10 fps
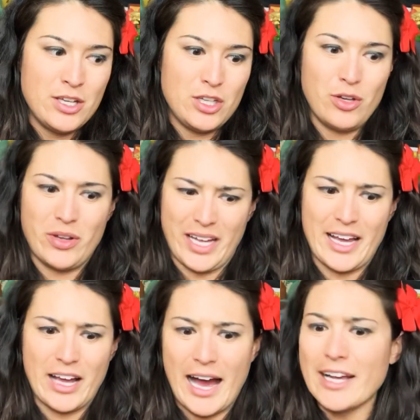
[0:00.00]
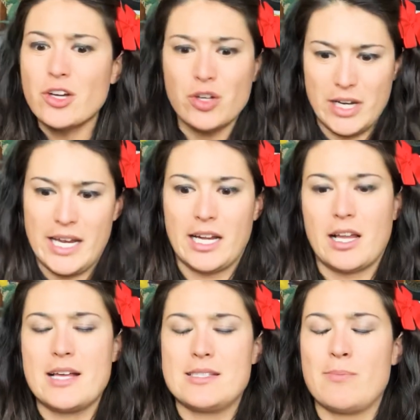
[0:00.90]
you know, like I could
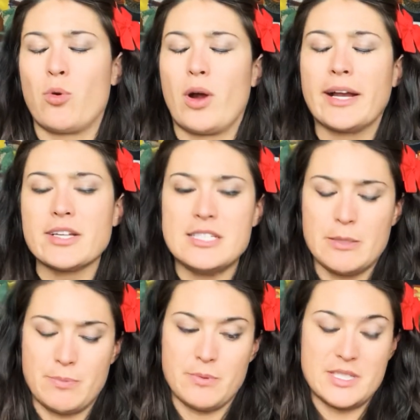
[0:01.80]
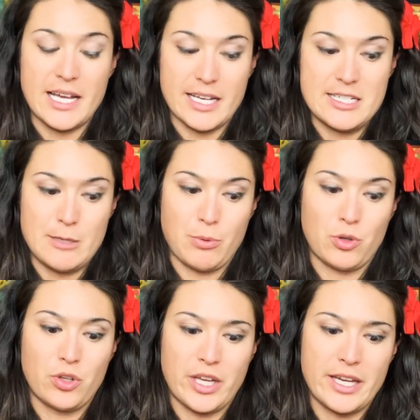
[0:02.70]
analyze it more. I could take a deeper
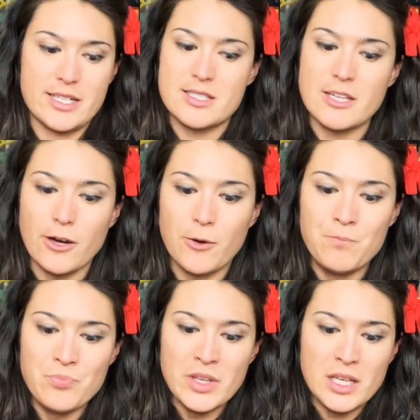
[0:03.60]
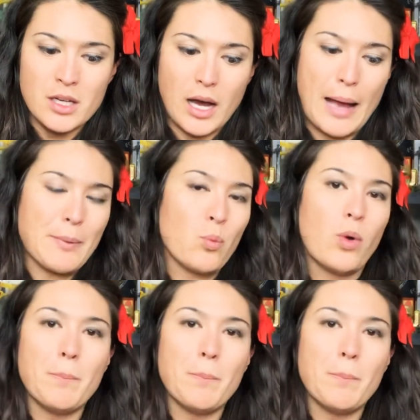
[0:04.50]
look at it. So, I mean,